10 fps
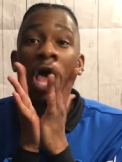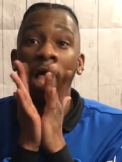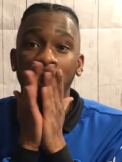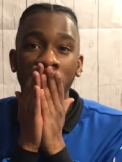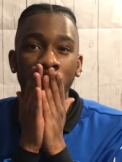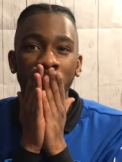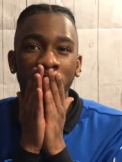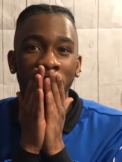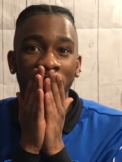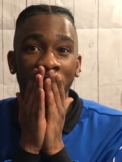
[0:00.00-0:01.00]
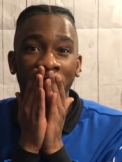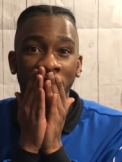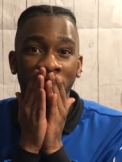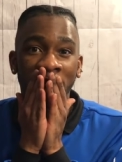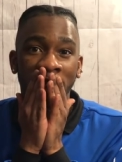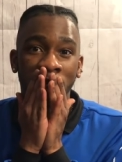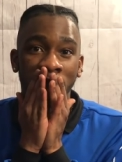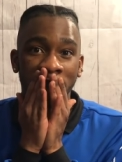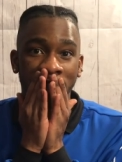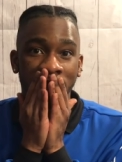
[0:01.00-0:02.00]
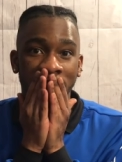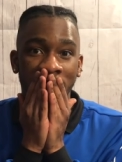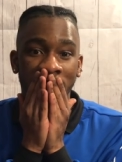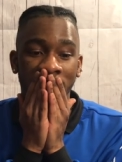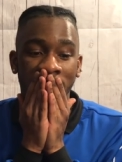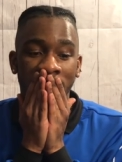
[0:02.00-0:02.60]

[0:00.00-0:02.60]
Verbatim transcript: I think I'm gonna do a review for that new Lizzo song.